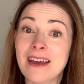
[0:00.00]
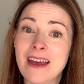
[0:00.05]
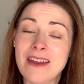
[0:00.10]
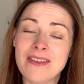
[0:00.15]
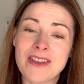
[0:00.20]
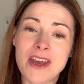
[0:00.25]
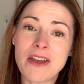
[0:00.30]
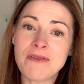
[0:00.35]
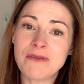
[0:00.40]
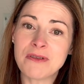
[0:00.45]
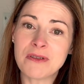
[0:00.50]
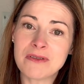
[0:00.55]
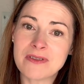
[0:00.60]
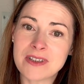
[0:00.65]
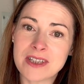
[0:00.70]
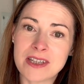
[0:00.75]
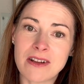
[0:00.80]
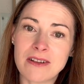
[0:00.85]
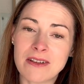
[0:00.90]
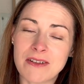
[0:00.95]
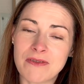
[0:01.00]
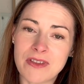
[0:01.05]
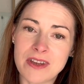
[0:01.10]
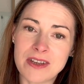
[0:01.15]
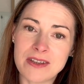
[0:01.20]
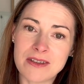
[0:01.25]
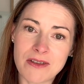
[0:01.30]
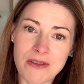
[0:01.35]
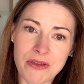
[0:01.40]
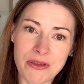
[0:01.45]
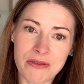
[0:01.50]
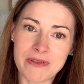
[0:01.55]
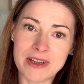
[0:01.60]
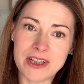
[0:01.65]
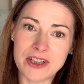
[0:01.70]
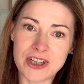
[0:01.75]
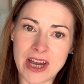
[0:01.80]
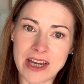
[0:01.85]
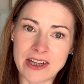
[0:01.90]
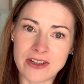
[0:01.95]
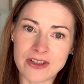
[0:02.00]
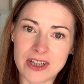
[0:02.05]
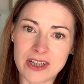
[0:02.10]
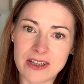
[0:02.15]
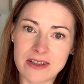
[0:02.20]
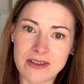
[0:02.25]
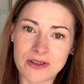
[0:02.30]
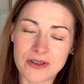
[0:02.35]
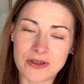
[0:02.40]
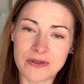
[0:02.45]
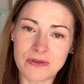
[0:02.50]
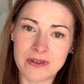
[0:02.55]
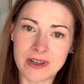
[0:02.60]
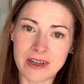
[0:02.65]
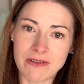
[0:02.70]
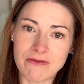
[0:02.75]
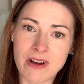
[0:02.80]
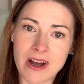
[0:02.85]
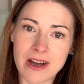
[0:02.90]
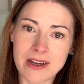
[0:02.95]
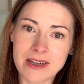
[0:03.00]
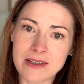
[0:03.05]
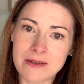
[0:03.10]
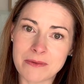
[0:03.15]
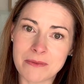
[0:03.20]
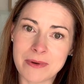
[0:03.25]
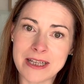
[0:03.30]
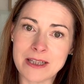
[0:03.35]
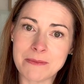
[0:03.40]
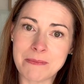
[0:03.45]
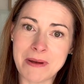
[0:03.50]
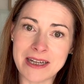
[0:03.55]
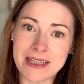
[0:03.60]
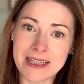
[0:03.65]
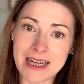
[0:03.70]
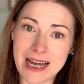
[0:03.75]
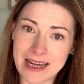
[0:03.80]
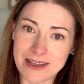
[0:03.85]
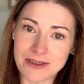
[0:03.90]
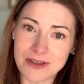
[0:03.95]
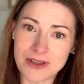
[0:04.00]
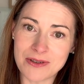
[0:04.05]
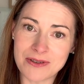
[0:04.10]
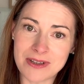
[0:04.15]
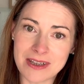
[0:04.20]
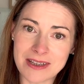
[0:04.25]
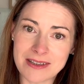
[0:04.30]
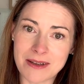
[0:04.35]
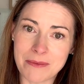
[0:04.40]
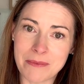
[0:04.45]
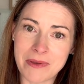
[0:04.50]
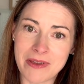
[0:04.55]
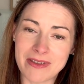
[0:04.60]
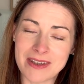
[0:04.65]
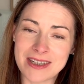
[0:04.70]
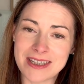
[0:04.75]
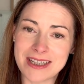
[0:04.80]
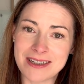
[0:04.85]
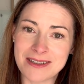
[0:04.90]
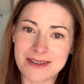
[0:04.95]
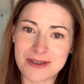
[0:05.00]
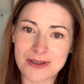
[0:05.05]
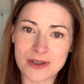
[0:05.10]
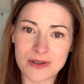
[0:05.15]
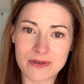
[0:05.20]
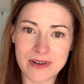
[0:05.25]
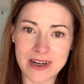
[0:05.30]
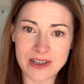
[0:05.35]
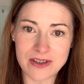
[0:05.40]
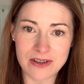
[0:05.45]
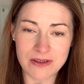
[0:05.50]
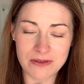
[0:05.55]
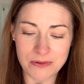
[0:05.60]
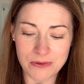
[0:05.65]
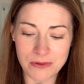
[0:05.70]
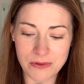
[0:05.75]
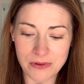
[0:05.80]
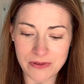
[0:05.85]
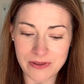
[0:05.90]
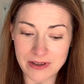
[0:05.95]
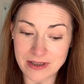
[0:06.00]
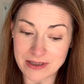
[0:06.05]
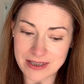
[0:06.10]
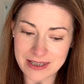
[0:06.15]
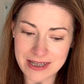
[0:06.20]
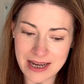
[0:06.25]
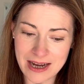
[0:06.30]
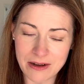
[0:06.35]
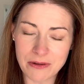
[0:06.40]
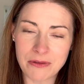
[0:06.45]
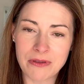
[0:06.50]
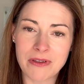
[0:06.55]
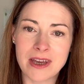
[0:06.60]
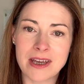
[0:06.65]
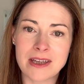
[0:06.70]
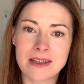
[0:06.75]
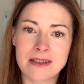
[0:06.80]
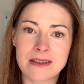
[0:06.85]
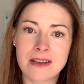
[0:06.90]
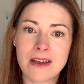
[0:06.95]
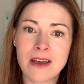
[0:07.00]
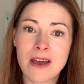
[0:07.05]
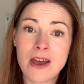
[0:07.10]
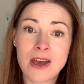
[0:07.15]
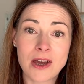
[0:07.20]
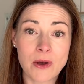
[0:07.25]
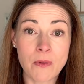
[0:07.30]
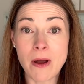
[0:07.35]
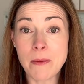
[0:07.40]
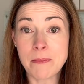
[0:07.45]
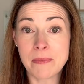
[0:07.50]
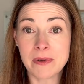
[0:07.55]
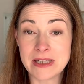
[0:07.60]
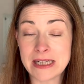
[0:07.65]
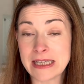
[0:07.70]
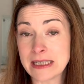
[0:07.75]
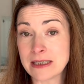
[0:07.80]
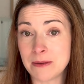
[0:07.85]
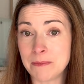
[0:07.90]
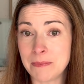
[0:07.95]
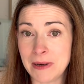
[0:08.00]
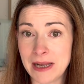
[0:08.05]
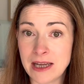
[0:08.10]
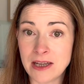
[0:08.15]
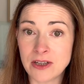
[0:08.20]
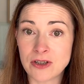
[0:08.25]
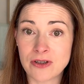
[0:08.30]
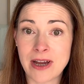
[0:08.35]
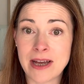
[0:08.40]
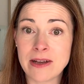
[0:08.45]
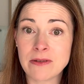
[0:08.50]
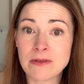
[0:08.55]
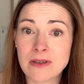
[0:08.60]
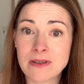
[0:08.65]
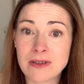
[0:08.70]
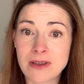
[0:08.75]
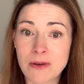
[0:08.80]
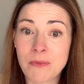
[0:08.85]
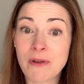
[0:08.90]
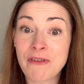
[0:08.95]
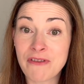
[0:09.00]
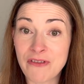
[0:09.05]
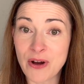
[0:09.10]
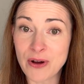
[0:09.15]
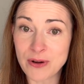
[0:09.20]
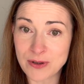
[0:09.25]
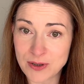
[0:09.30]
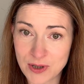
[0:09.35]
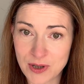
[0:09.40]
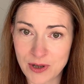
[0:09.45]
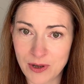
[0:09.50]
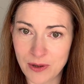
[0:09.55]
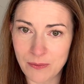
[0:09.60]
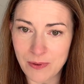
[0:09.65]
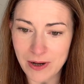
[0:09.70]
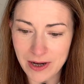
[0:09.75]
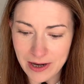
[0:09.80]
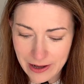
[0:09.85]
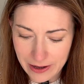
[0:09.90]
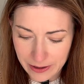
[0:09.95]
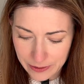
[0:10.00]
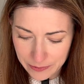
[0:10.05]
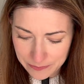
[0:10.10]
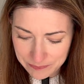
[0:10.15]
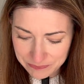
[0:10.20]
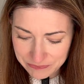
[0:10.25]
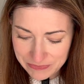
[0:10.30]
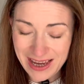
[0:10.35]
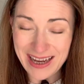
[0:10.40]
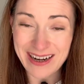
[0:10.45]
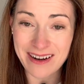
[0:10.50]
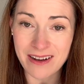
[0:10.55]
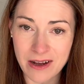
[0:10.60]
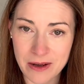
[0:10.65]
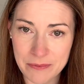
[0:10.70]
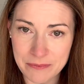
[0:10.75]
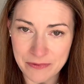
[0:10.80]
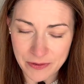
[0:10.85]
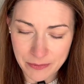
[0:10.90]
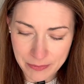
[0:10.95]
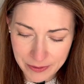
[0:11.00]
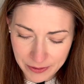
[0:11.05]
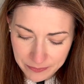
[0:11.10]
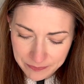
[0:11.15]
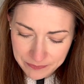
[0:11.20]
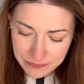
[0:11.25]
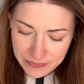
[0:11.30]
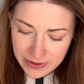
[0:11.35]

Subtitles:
The overall result of these 3 changes, shortening rise, waistband, and using something that didn't stretch north and south, is quite predictably trousers that were far too low and uncomfortable.